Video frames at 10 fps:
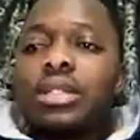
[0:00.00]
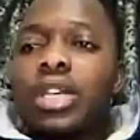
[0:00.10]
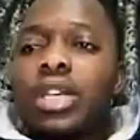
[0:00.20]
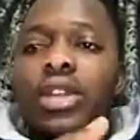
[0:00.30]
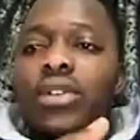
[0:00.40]

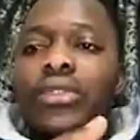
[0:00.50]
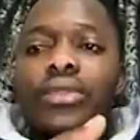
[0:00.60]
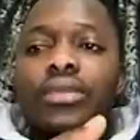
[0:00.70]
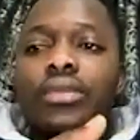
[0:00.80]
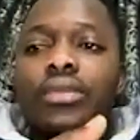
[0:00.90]
talking of
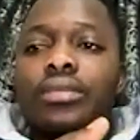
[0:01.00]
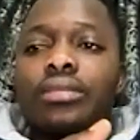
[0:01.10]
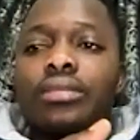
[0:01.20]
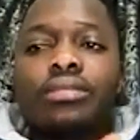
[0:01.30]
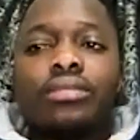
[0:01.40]

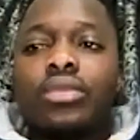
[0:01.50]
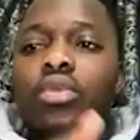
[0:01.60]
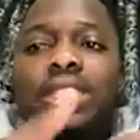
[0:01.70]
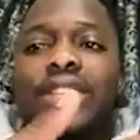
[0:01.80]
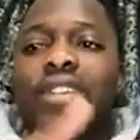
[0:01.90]

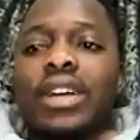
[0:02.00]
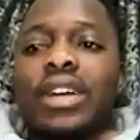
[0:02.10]
whatever.